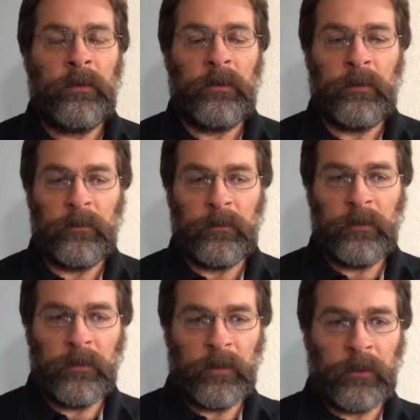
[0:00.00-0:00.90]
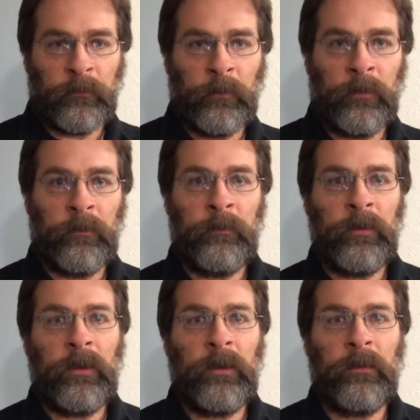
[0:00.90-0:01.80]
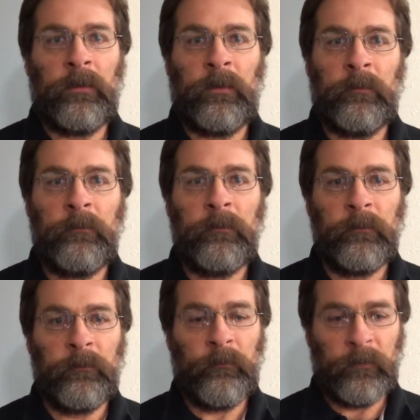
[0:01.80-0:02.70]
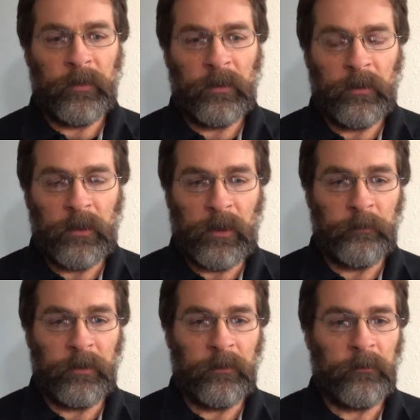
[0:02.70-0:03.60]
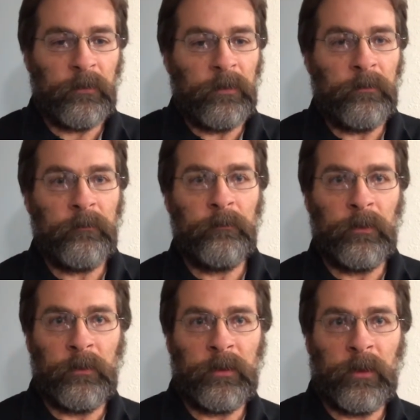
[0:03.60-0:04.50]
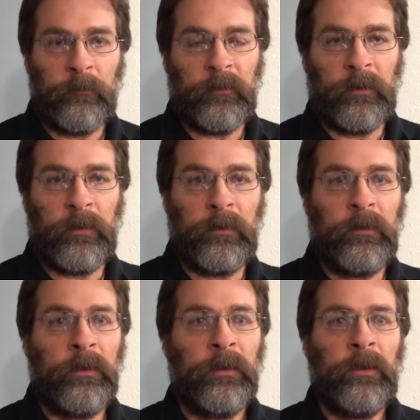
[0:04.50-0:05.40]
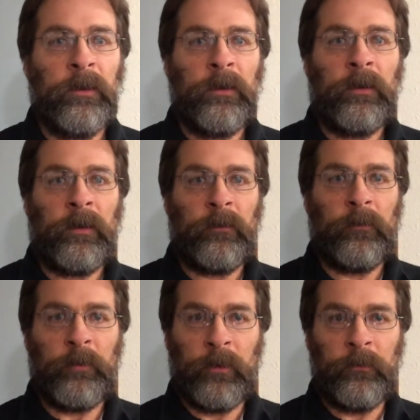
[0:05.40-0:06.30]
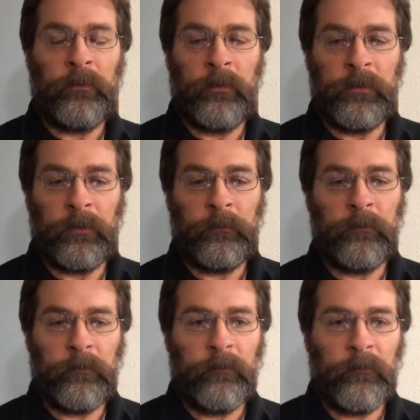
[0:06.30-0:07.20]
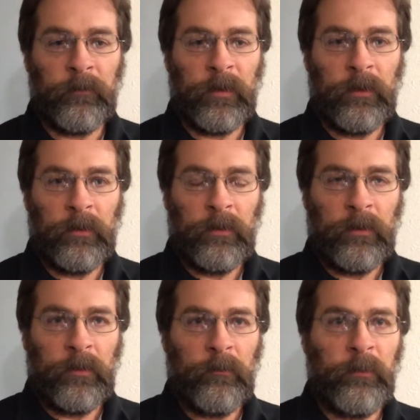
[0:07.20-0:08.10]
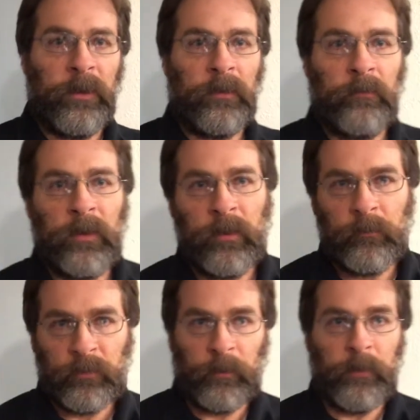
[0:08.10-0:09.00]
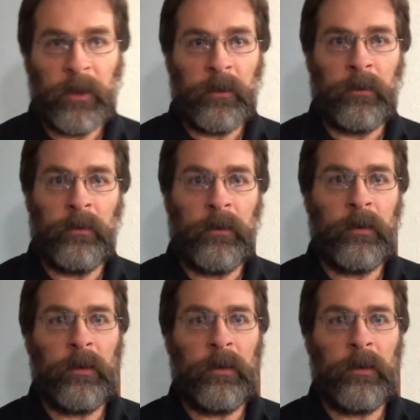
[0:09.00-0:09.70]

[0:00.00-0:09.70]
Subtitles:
And that's where the competency really comes in, as opposed to just being prepared.